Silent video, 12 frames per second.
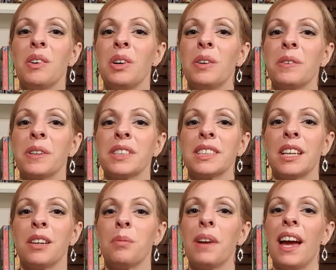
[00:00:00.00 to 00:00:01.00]
over
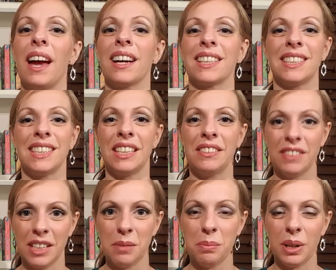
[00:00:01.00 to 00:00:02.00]
some
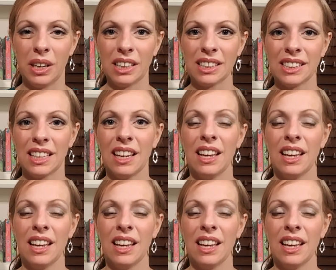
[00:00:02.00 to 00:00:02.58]
activity books.